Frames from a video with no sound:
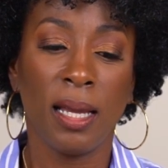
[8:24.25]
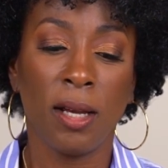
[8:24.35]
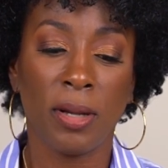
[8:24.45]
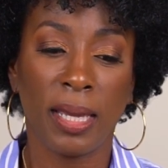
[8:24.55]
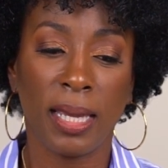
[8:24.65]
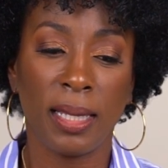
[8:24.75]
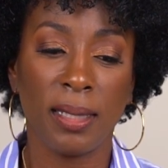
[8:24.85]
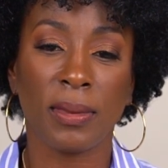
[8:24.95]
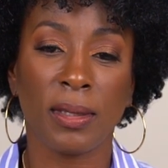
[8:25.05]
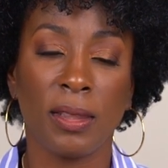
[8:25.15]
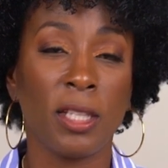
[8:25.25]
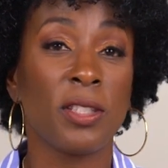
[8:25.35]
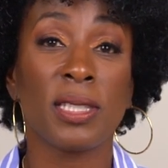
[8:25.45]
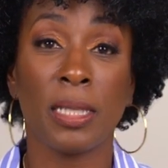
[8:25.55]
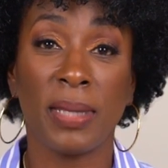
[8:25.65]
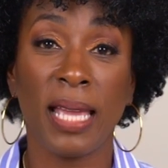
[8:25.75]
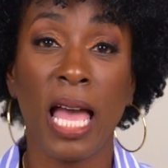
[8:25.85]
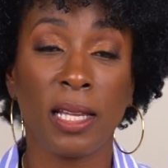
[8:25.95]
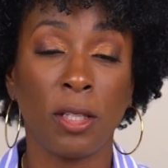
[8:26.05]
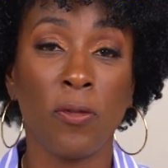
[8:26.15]
okay, this is something
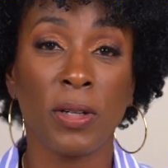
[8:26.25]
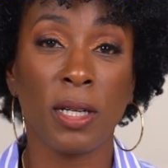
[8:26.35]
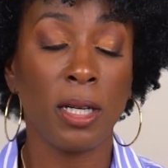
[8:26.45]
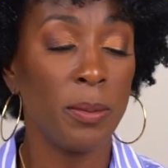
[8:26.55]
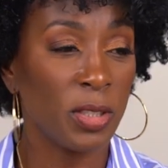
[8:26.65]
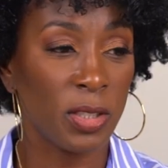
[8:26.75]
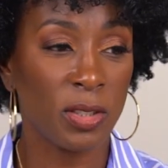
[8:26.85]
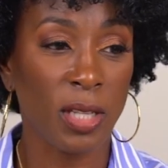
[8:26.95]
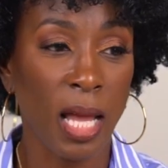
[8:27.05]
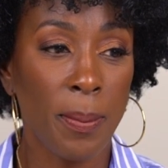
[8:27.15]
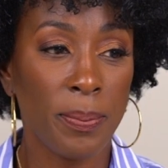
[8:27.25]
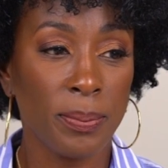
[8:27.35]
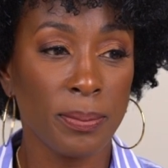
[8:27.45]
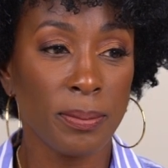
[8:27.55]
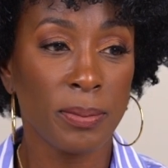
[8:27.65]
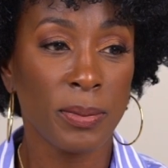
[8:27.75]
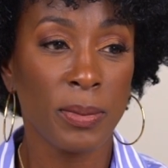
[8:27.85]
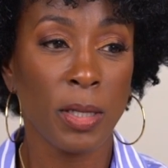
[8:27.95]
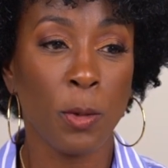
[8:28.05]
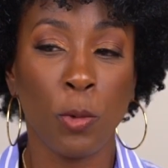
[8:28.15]
I can overcome. Just stop.
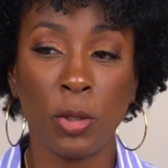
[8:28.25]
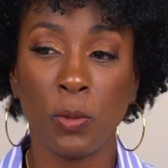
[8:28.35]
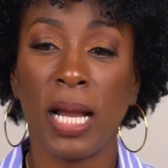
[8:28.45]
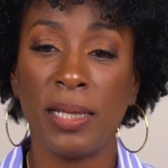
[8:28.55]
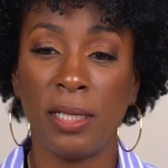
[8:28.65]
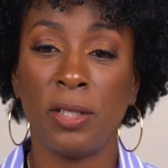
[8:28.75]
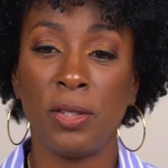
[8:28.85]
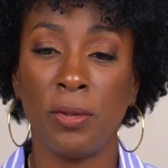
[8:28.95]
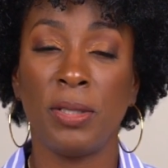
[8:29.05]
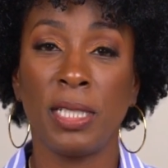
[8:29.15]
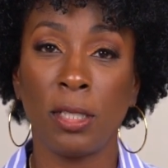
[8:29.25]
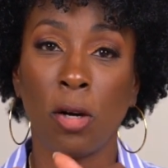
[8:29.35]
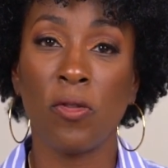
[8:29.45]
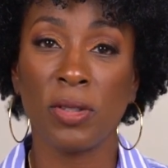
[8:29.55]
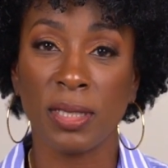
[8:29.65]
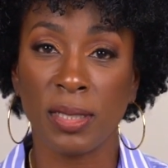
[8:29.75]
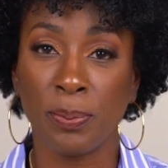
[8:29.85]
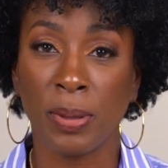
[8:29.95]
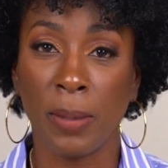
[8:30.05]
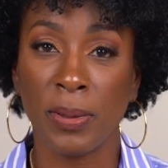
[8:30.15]
What do I need to do to get over this
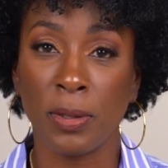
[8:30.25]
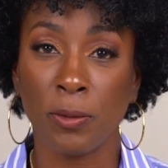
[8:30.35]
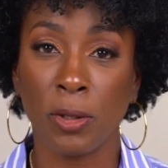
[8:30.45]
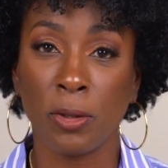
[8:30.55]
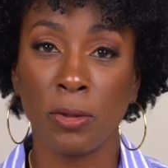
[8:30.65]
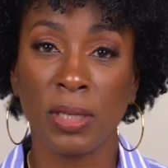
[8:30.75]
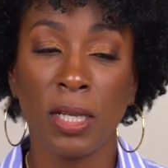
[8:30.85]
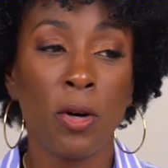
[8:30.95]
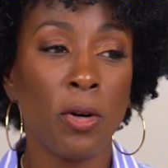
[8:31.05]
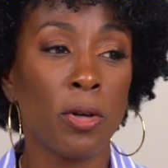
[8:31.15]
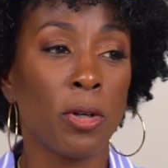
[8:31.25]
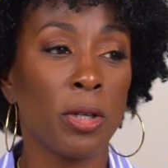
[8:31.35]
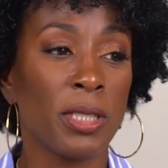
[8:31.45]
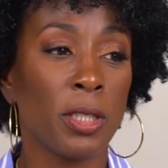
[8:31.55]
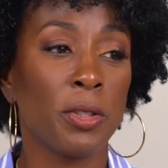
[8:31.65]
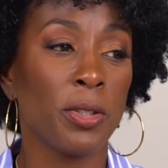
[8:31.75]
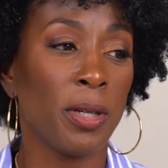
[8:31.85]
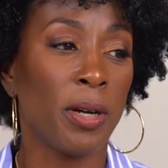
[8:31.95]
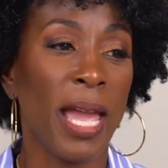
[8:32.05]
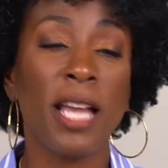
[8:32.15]
bump in the road? Or
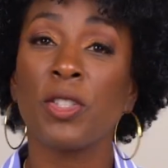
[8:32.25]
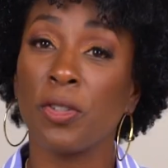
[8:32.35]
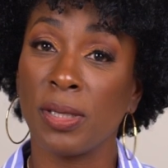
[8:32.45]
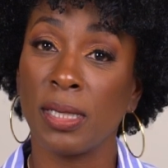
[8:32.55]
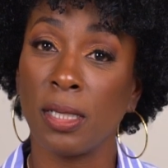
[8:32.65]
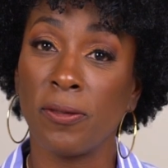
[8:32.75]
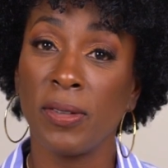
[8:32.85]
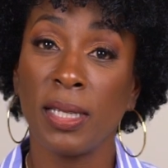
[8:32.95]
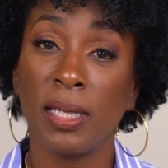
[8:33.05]
ask yourself,